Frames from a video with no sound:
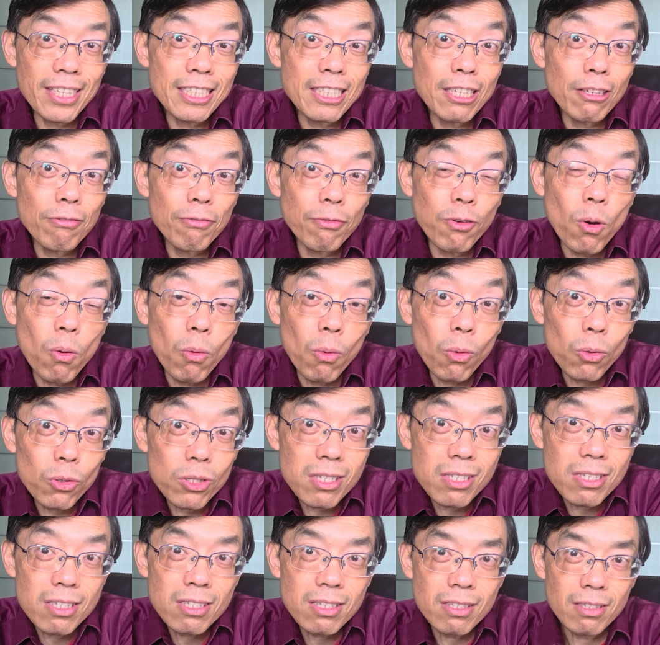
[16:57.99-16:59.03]

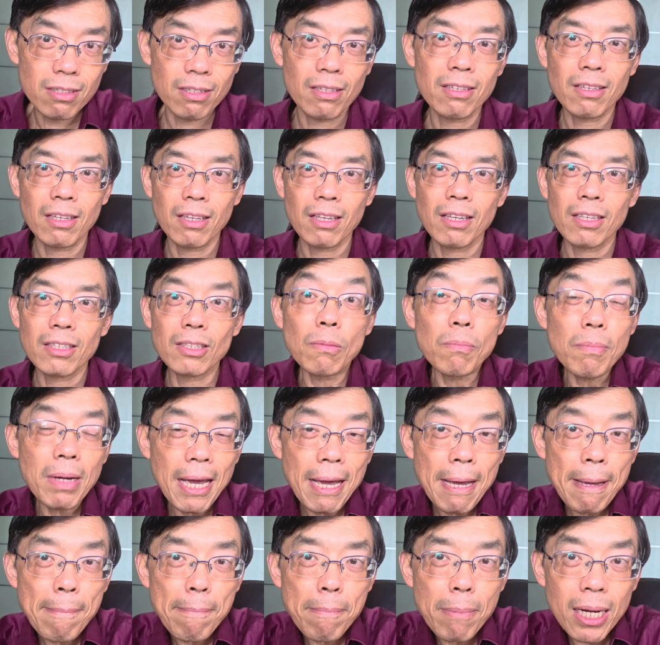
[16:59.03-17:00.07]
divorce, the
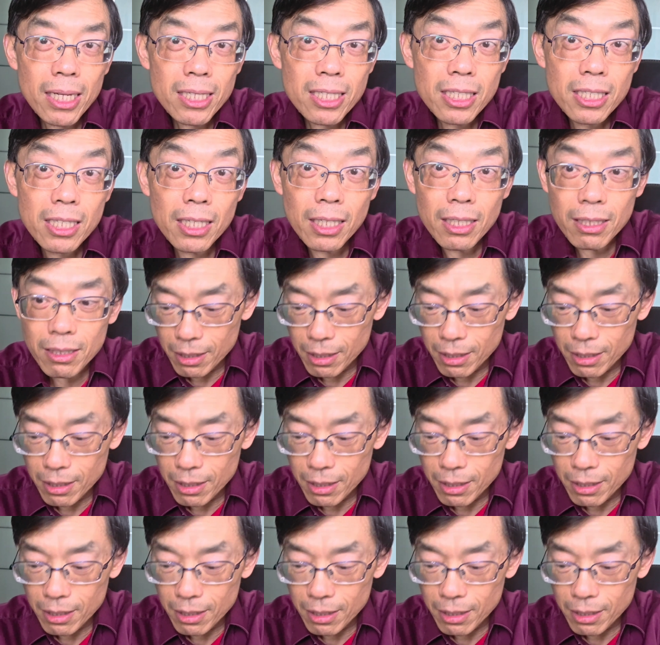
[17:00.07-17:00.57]
man must